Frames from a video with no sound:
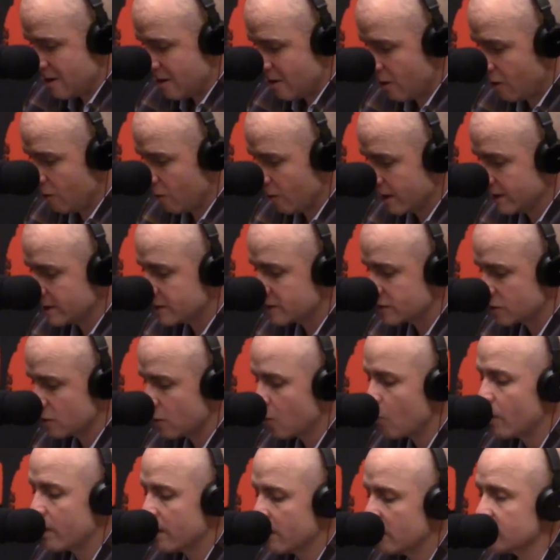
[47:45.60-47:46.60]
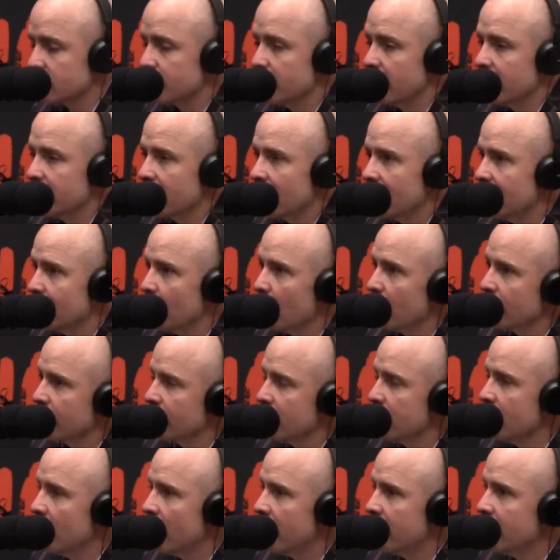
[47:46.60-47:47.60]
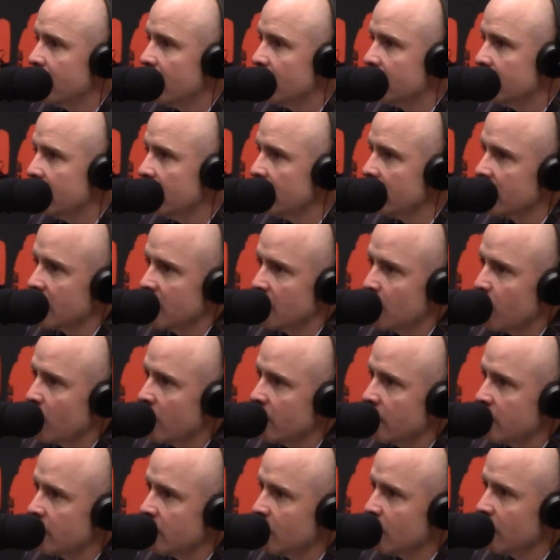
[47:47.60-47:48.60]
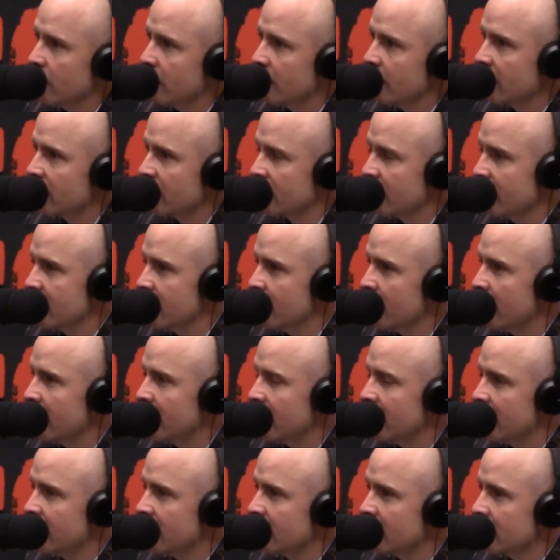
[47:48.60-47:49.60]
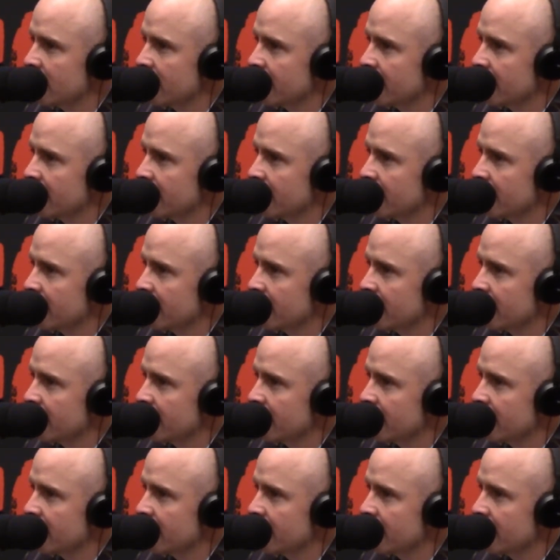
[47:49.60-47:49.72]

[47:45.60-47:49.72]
All right. So what else, man? You got any more free money out there? Can you point me where this free money is?